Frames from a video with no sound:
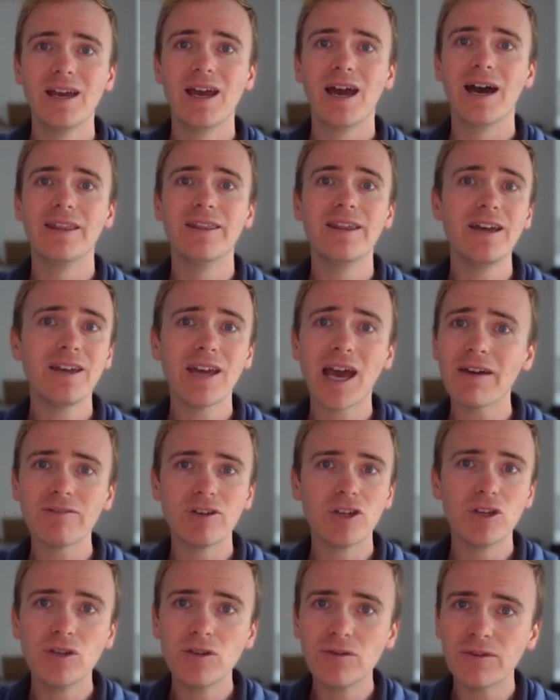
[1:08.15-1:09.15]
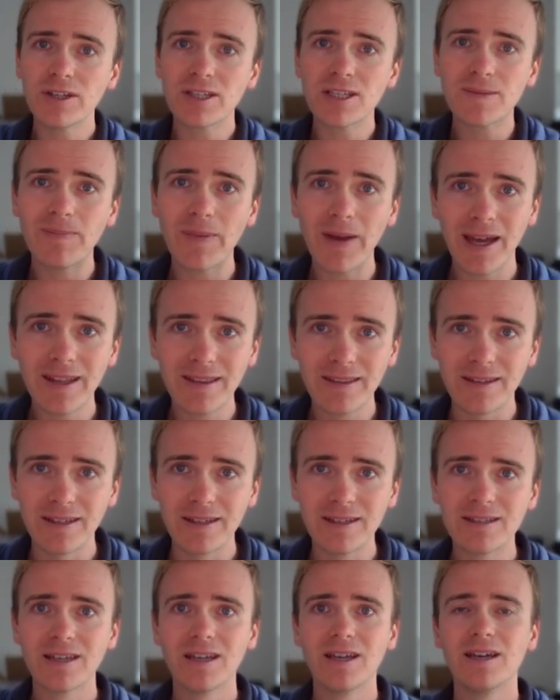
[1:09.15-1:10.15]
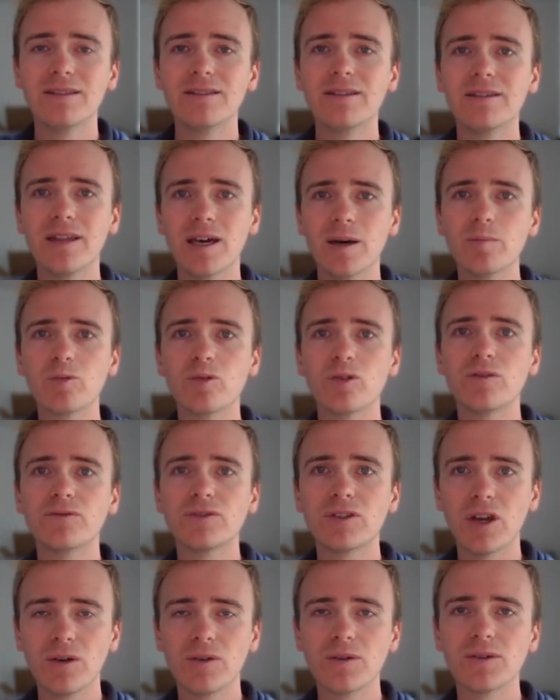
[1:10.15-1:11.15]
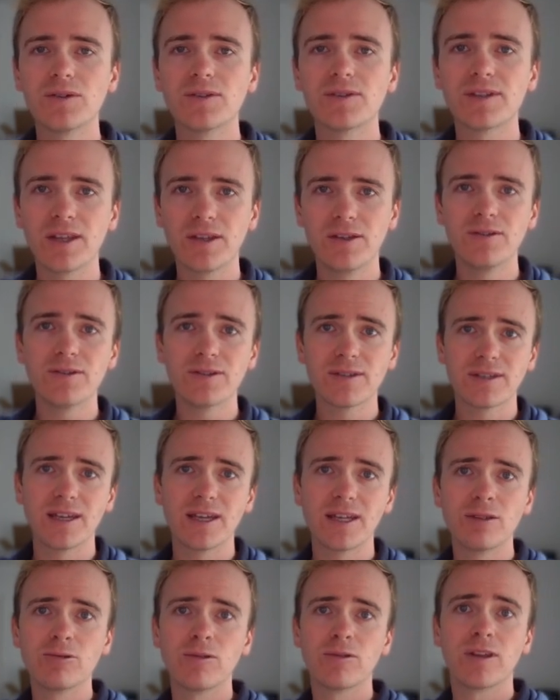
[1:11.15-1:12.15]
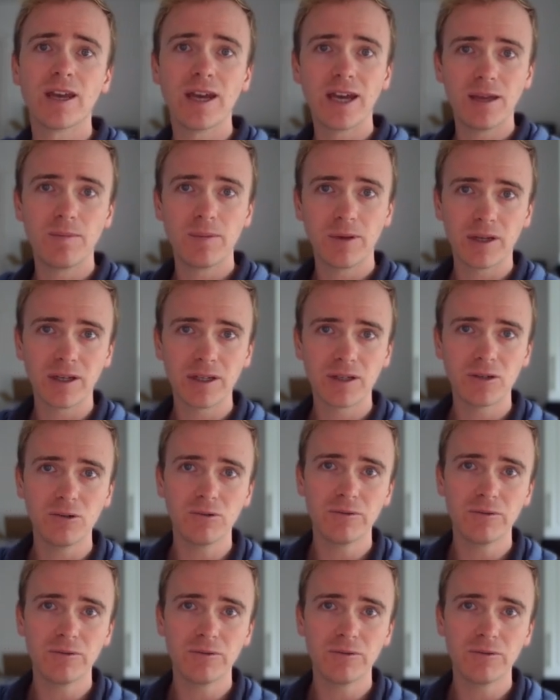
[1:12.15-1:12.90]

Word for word: And there you have it. You've expanded the number of tokens that you can send with your API call.